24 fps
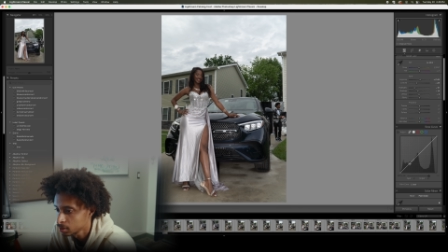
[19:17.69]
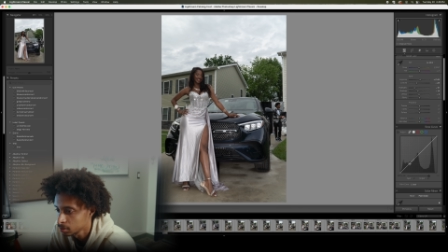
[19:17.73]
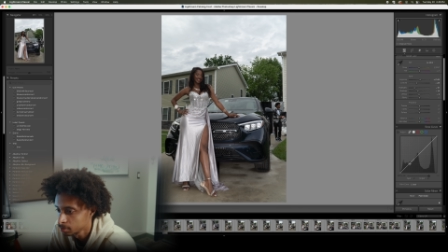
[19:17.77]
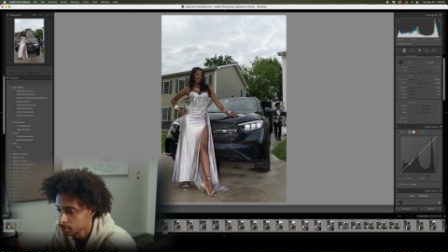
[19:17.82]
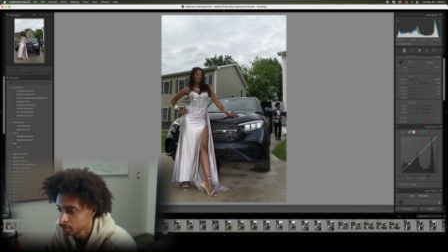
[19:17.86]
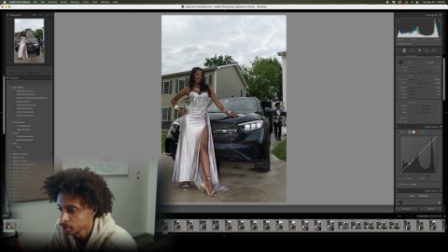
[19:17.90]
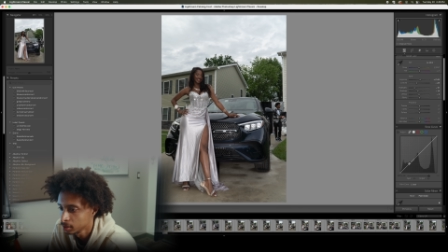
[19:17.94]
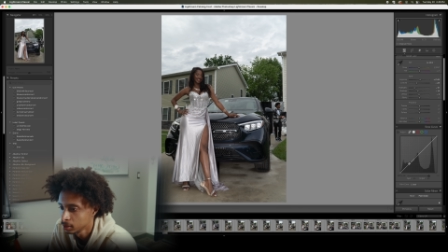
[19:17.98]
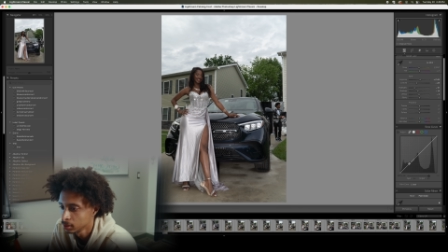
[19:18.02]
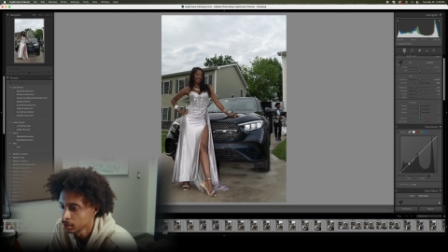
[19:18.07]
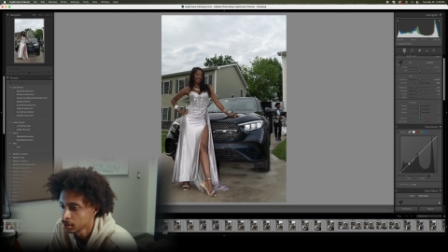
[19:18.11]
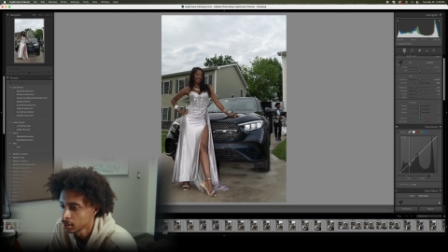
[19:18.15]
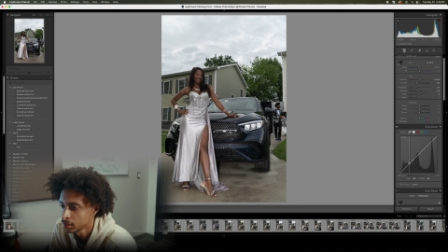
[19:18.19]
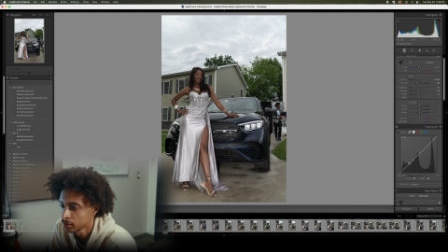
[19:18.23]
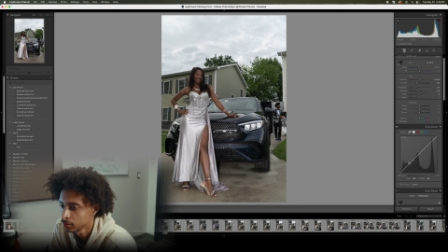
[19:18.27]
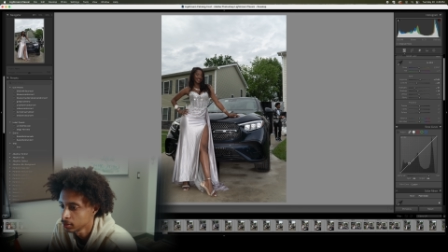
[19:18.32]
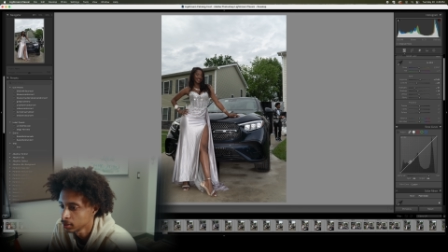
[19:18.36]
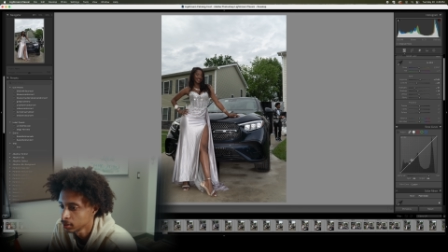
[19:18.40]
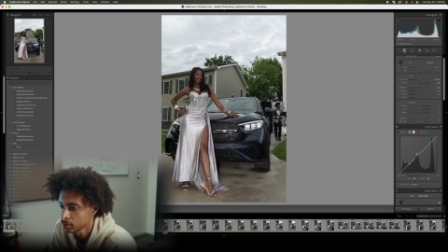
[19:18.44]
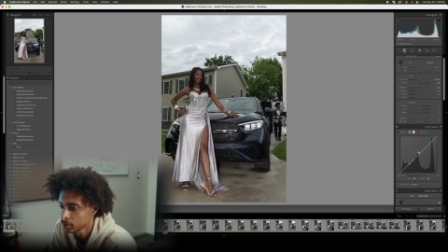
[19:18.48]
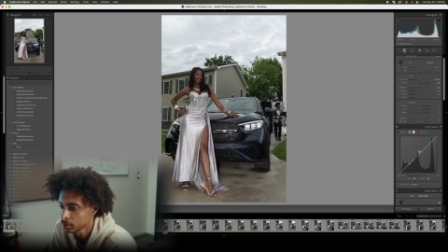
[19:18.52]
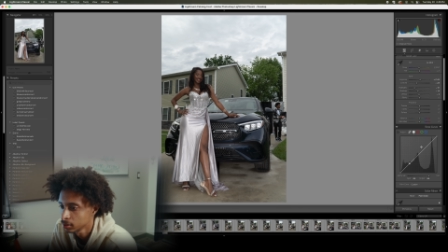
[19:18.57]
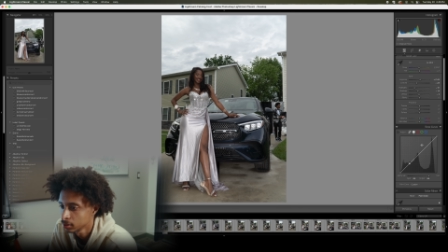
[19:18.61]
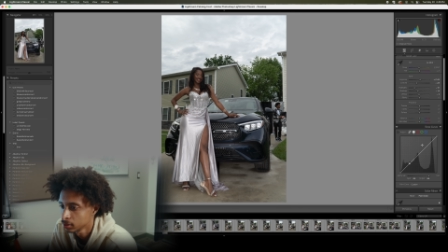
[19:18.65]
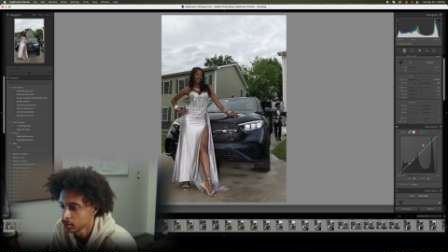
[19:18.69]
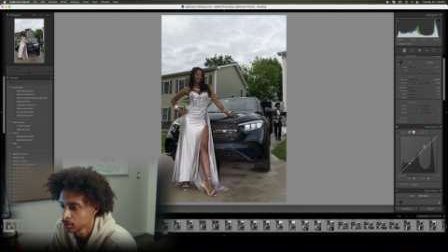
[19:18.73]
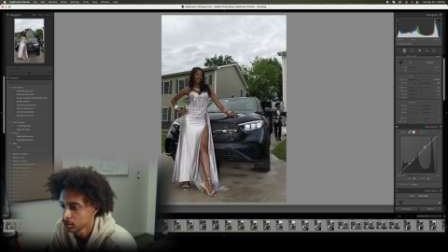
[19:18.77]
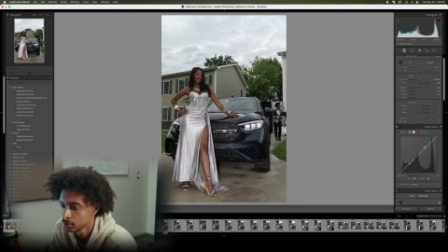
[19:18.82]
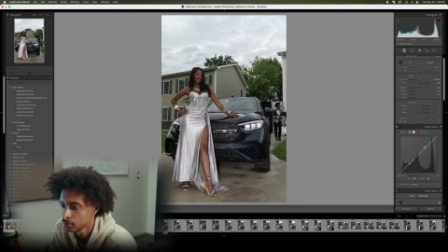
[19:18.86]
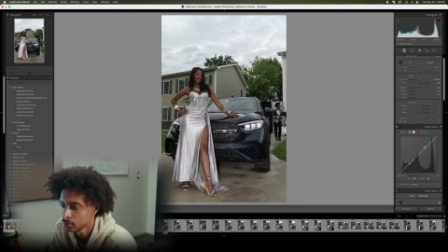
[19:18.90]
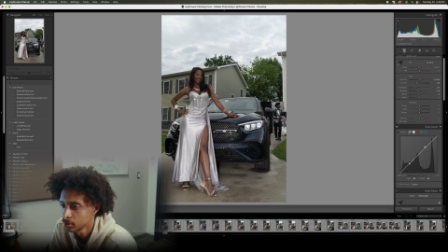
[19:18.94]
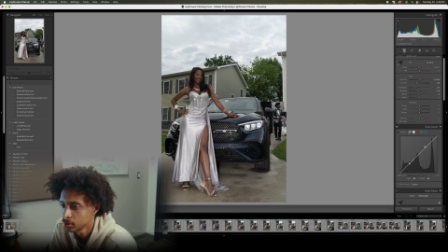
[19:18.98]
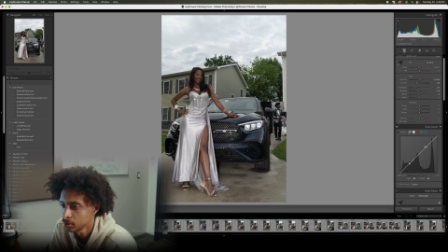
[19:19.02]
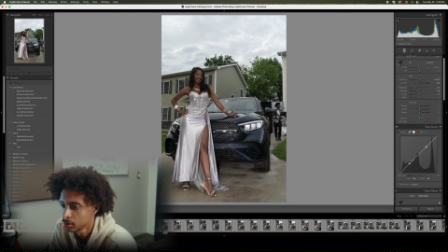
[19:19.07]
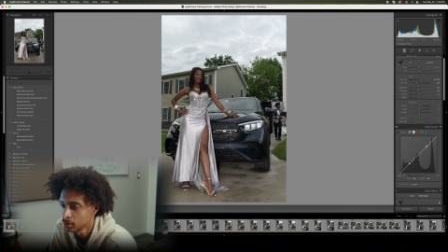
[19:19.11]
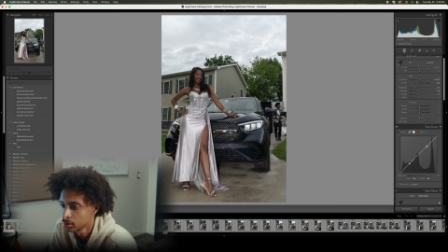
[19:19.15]
But yeah, for the
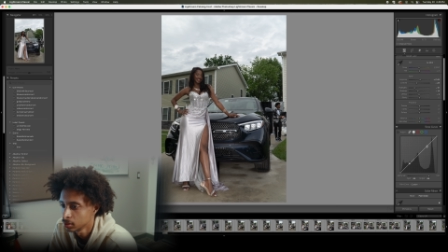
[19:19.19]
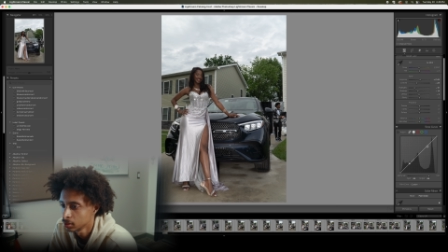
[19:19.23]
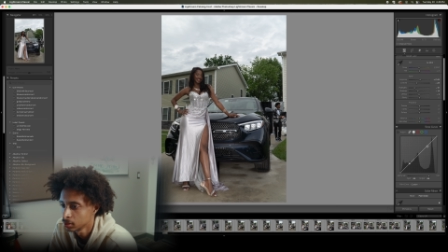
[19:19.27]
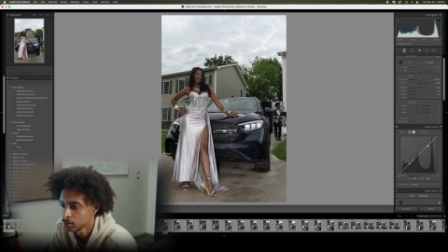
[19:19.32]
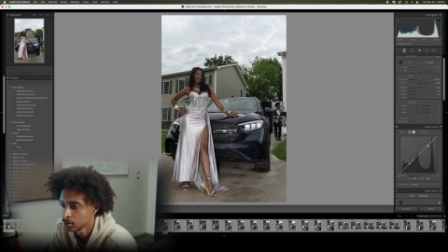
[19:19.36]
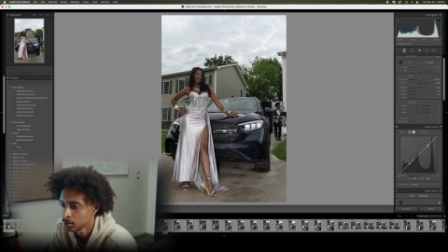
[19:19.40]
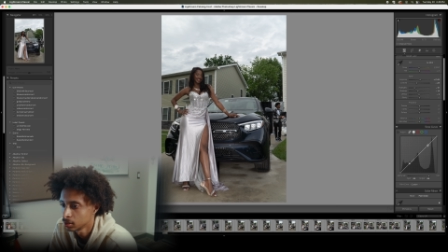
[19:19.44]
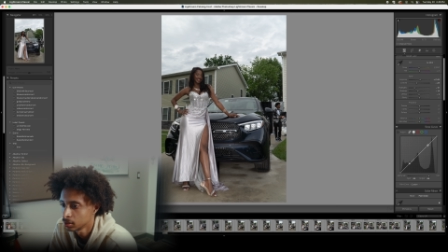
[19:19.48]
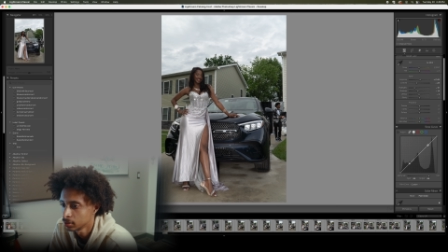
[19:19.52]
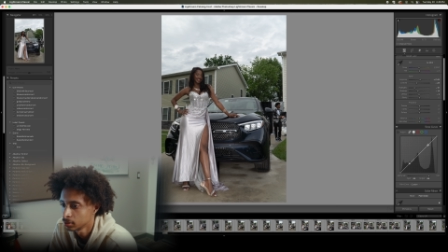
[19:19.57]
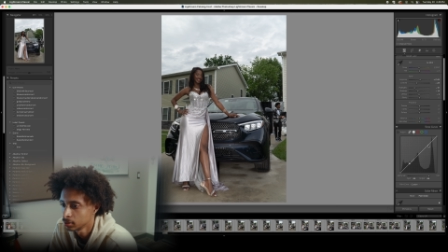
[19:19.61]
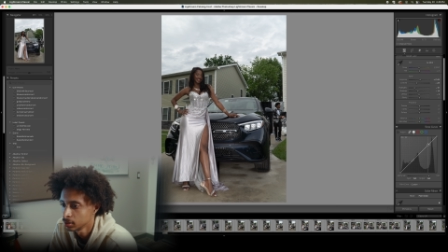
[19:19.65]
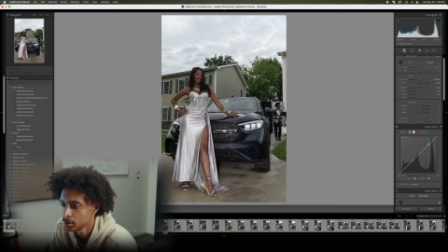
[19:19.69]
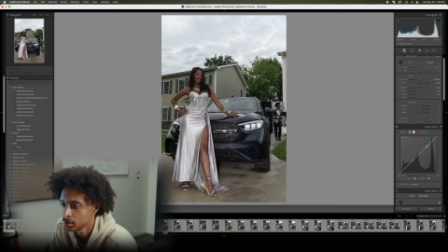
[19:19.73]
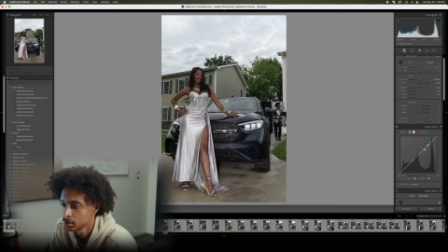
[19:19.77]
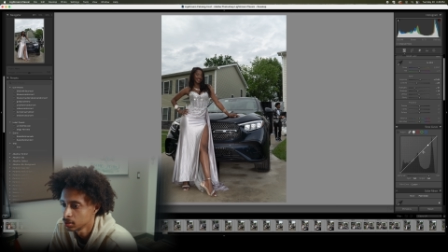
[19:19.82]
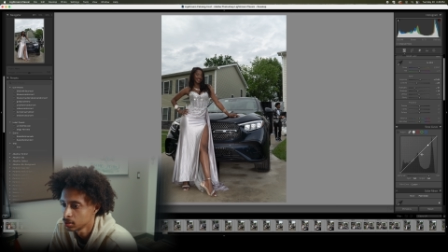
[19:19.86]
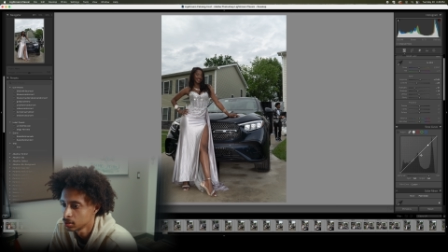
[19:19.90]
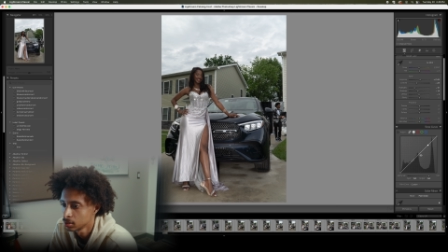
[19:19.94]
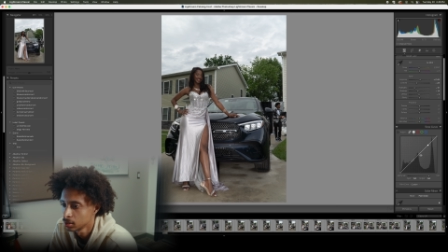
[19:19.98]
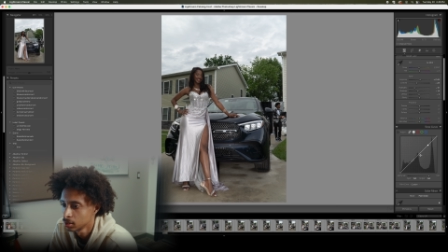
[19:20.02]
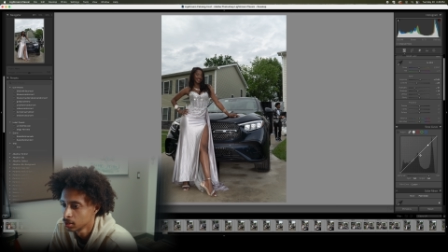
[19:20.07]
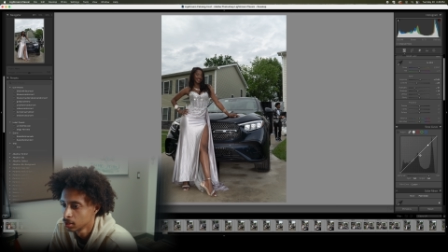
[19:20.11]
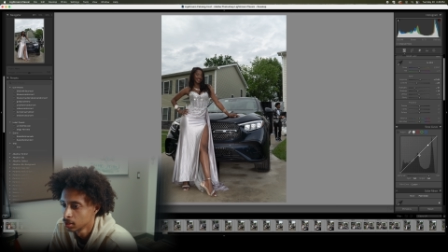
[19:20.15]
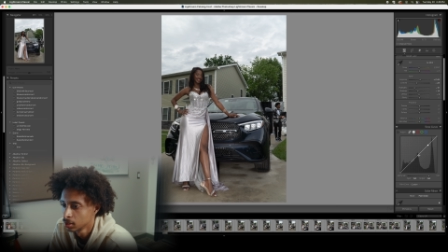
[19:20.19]
curves, you know, always